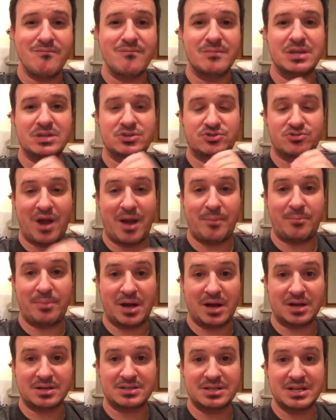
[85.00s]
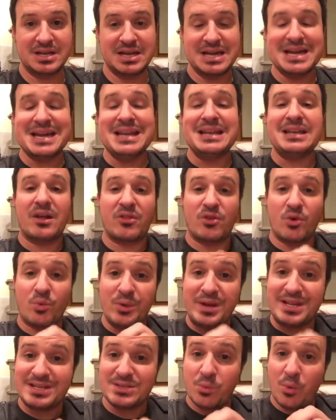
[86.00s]
is Dropbox. Now, the
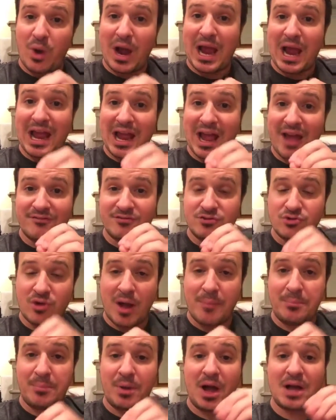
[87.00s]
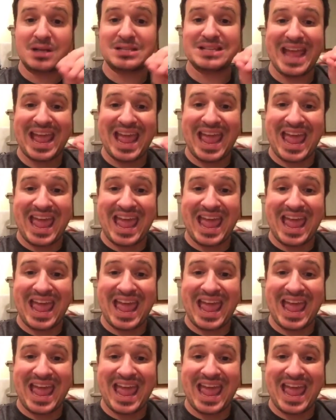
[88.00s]
reason why I have Dropbox